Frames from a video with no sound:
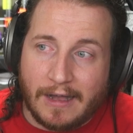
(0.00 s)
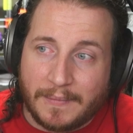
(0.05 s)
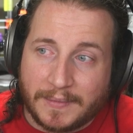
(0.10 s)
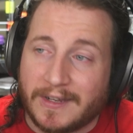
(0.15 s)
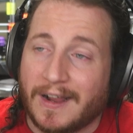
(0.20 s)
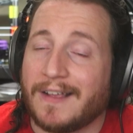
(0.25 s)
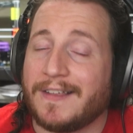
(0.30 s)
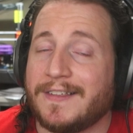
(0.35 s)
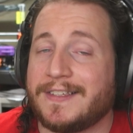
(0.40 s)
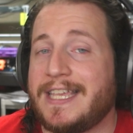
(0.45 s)
I'm
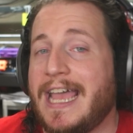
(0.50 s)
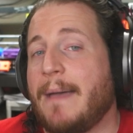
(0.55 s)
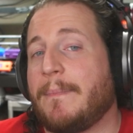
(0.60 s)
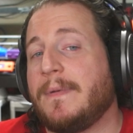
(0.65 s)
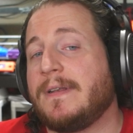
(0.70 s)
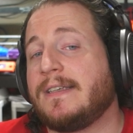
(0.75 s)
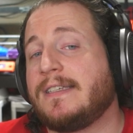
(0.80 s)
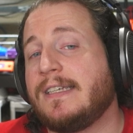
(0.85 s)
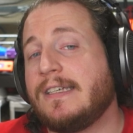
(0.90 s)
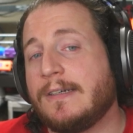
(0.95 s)
sorry this
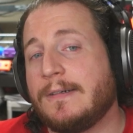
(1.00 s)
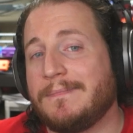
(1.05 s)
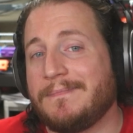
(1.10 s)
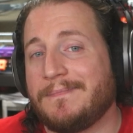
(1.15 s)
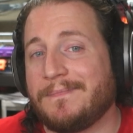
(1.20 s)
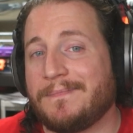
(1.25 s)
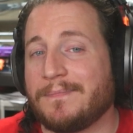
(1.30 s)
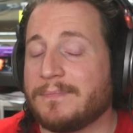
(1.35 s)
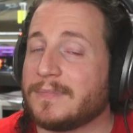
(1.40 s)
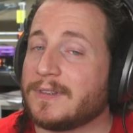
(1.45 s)
happened to you.
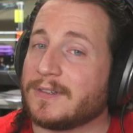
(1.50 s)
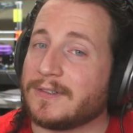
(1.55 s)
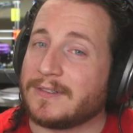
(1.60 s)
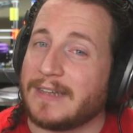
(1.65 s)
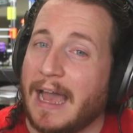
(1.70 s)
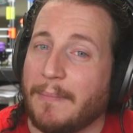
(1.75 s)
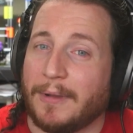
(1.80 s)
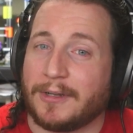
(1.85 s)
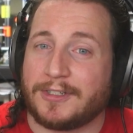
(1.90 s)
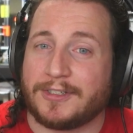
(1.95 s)
There's
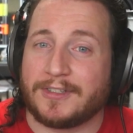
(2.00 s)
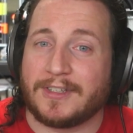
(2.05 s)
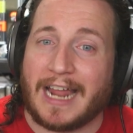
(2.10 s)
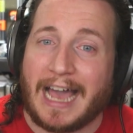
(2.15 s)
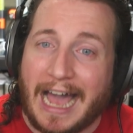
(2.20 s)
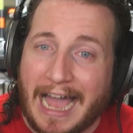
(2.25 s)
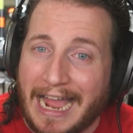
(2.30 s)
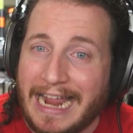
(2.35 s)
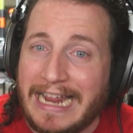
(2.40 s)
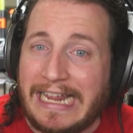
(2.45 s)
not much that
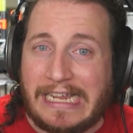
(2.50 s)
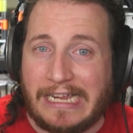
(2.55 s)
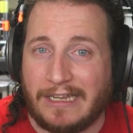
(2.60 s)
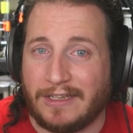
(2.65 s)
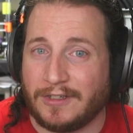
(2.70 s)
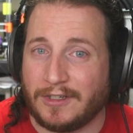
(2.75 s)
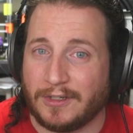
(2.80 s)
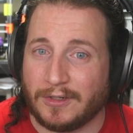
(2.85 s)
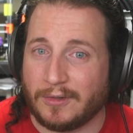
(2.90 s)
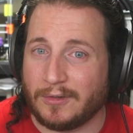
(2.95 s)
I
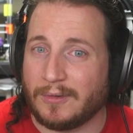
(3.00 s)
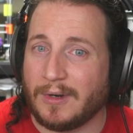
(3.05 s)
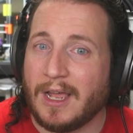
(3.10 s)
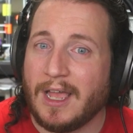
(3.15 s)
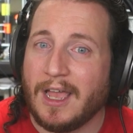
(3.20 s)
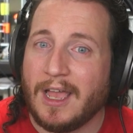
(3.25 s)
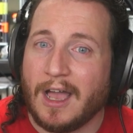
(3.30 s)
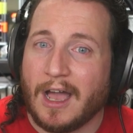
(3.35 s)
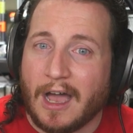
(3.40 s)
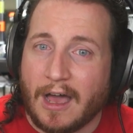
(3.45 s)
can do
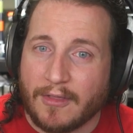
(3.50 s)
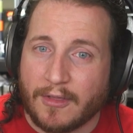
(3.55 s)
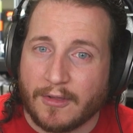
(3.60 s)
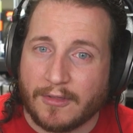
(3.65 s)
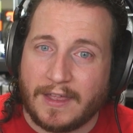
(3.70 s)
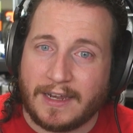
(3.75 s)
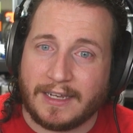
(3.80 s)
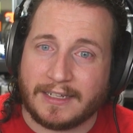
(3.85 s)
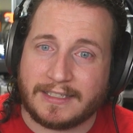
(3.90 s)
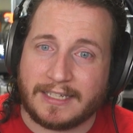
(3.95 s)
other
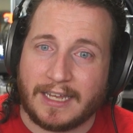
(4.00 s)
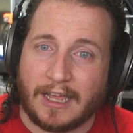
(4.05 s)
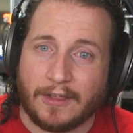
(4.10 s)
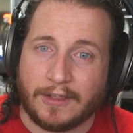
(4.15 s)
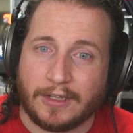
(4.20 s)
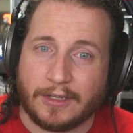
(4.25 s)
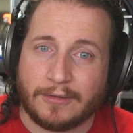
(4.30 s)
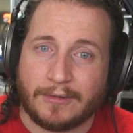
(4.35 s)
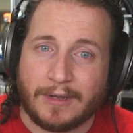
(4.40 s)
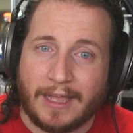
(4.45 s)
than to tell
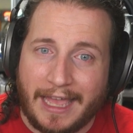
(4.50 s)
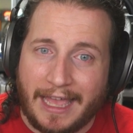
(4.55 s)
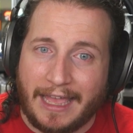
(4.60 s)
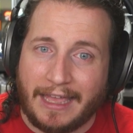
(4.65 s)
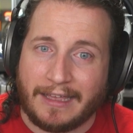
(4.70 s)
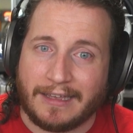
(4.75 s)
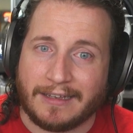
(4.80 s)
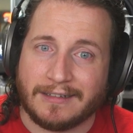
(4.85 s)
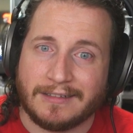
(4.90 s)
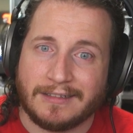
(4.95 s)
you,
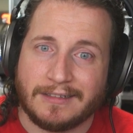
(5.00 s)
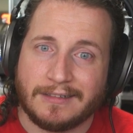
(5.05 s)
hey,